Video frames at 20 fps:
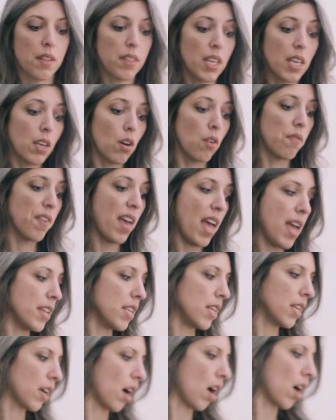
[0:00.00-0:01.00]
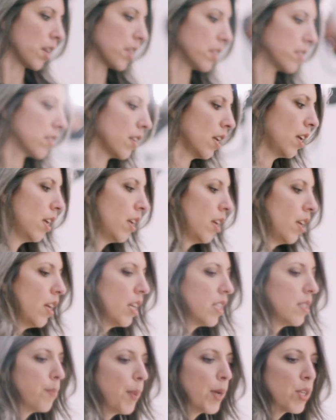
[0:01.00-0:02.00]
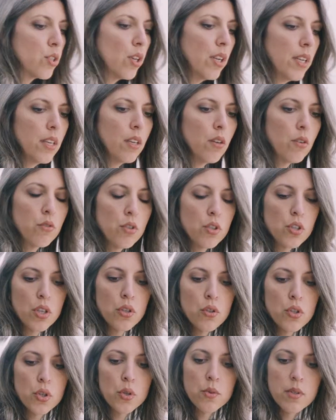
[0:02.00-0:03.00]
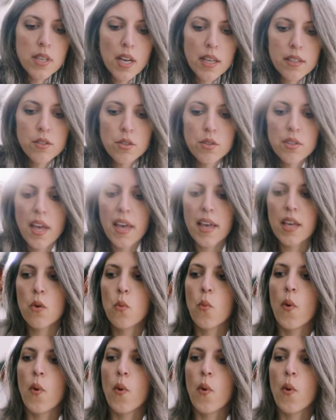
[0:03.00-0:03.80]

I think, of any kind, especially in shoots like today,